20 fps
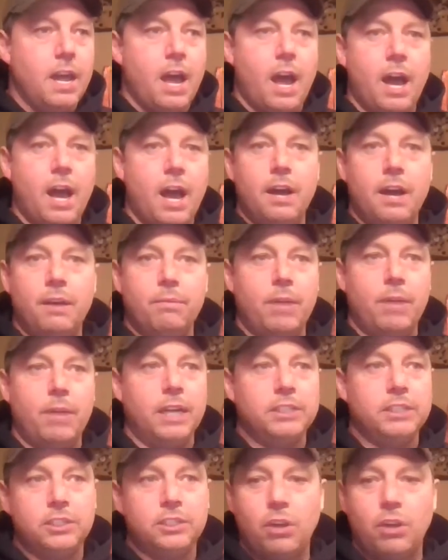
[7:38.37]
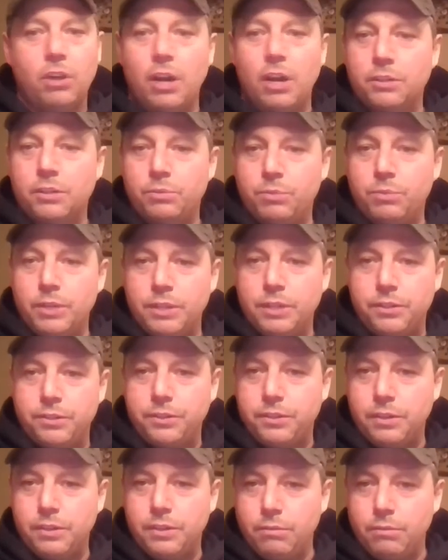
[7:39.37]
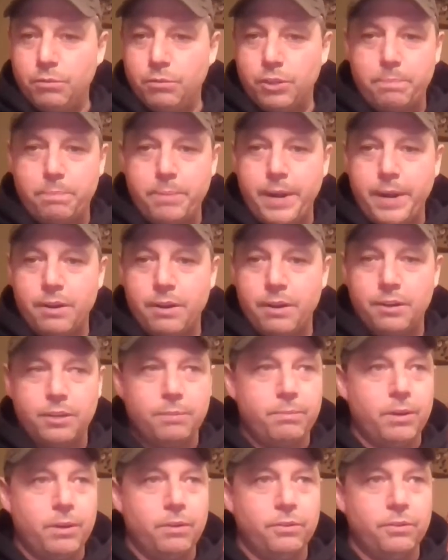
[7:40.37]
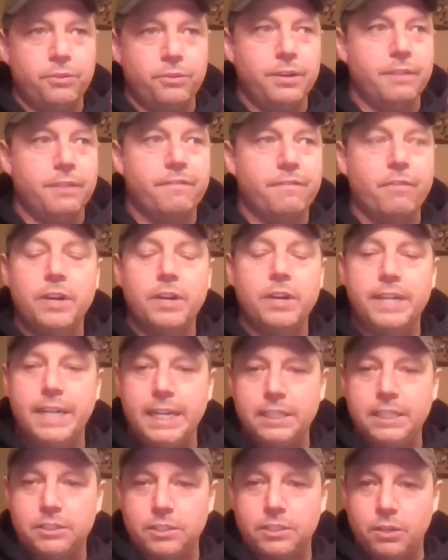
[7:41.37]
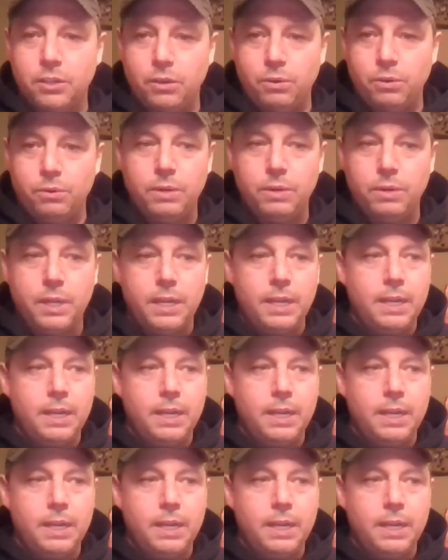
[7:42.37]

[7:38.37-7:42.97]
I just talked with a parent about 3 or 4 days ago.